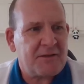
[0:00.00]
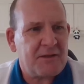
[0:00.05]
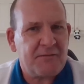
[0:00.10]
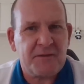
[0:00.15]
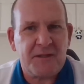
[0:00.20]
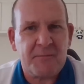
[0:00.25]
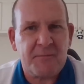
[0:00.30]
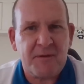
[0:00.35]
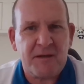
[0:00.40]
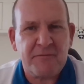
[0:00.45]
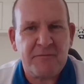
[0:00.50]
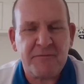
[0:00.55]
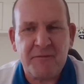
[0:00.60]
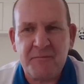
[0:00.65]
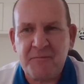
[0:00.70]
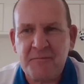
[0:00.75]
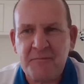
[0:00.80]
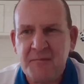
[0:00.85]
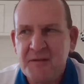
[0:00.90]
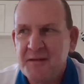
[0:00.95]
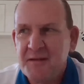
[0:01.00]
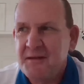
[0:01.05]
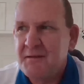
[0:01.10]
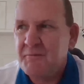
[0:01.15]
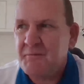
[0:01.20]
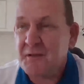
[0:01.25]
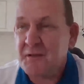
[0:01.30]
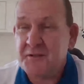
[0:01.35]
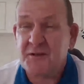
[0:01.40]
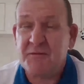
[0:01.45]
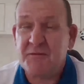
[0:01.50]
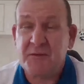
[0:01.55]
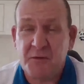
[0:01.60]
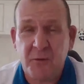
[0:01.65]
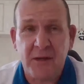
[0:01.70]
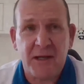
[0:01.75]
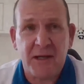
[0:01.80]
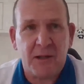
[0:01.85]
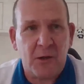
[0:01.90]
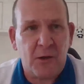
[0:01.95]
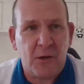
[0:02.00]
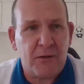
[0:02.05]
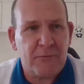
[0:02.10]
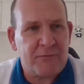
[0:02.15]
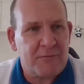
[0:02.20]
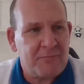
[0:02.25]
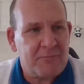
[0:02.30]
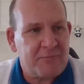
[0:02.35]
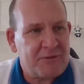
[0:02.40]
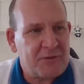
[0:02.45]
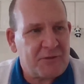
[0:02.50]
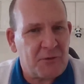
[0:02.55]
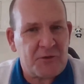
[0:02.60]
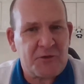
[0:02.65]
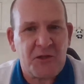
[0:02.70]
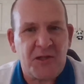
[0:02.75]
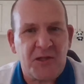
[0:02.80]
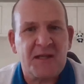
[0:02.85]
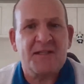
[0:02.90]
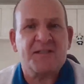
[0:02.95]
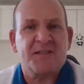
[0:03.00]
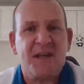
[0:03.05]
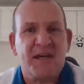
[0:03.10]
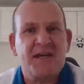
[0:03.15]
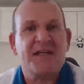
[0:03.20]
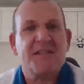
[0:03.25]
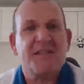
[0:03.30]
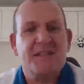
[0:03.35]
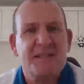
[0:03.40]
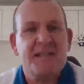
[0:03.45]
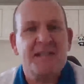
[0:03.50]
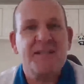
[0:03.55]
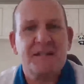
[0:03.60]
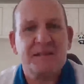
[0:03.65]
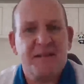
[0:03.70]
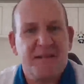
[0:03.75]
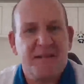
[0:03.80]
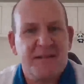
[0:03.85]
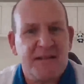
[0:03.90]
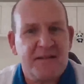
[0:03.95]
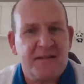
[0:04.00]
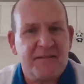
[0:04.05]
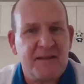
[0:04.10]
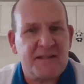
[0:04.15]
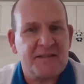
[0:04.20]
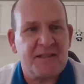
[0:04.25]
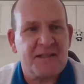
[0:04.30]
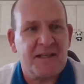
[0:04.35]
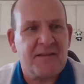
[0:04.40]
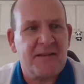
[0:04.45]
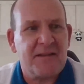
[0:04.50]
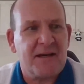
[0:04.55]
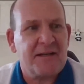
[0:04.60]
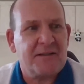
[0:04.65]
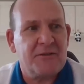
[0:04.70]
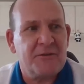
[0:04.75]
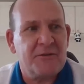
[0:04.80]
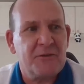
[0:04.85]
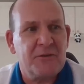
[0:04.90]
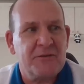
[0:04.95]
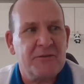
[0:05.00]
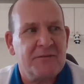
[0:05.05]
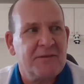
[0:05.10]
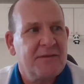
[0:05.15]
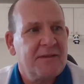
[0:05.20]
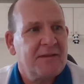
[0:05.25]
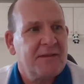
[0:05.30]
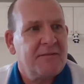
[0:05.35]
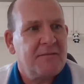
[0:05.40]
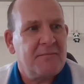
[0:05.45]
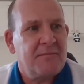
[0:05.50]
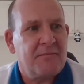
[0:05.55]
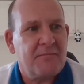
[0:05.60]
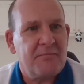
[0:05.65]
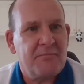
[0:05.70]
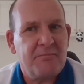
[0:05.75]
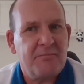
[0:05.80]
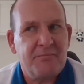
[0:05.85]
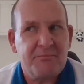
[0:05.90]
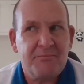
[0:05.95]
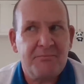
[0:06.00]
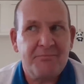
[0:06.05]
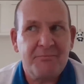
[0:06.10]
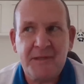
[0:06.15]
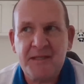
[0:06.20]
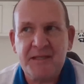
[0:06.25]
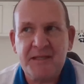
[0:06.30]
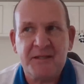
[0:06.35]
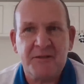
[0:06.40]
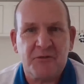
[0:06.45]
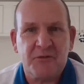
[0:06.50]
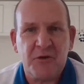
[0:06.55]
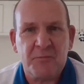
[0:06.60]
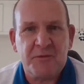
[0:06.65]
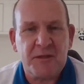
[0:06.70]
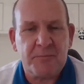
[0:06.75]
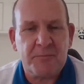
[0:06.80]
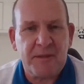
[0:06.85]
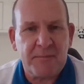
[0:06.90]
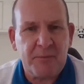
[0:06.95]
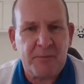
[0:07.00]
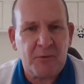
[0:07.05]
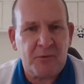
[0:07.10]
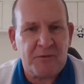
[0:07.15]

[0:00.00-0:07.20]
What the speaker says: suffered quite a lot from social anxiety and things like that, and being in groups of